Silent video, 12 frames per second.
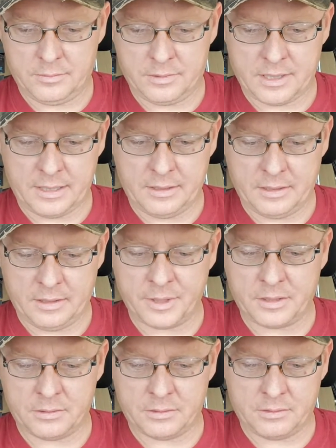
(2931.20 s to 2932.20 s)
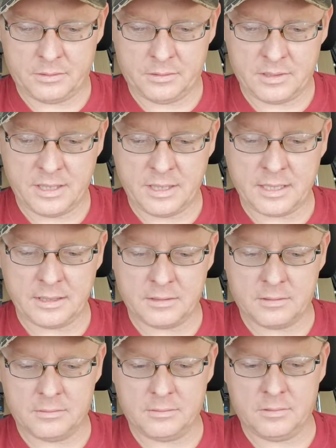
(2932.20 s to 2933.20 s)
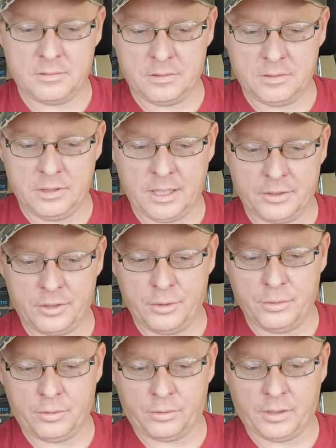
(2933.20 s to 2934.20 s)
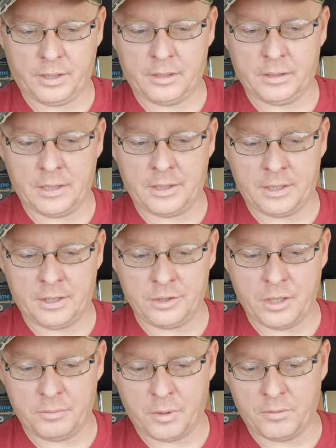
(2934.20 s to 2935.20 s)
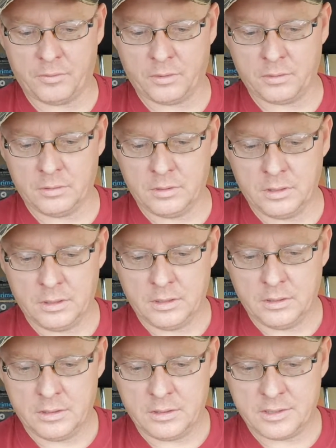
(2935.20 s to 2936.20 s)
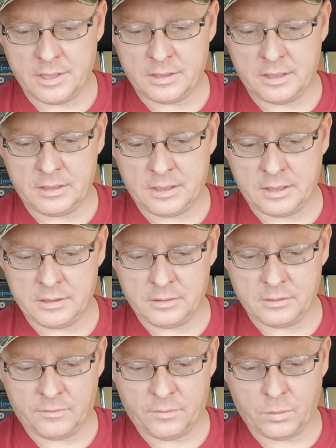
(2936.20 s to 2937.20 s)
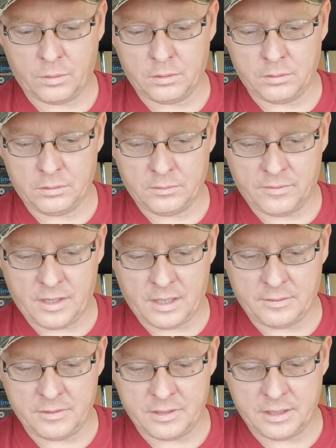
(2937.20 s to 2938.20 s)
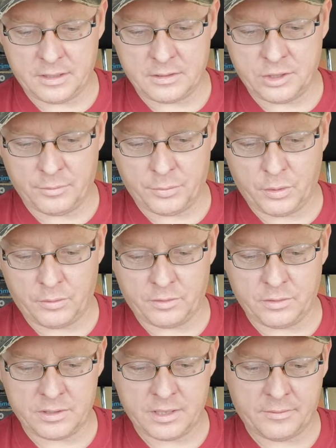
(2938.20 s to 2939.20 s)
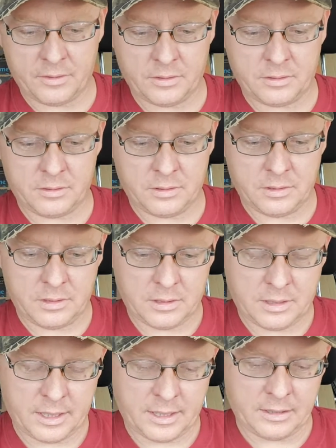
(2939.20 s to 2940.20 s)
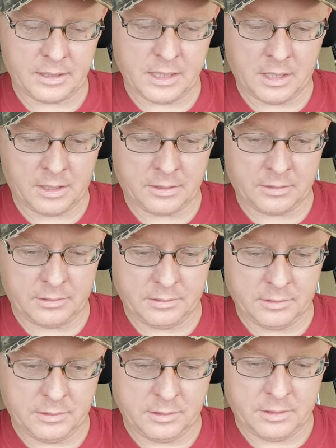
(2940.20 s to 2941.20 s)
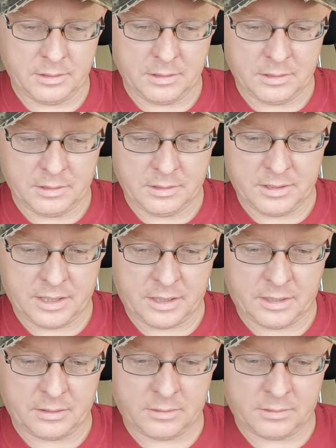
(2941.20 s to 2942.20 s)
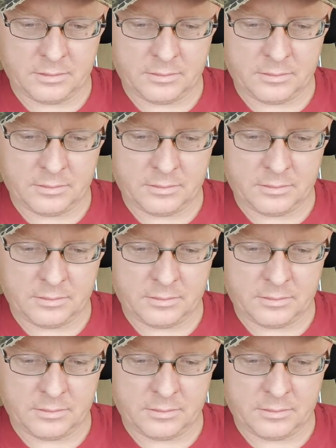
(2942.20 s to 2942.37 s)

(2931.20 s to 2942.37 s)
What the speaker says: Dadgummit. See, that's, you got 2, 3, and then you jump over 66. There's 4, 5, 6. Jump over 7, 8, 9, 10.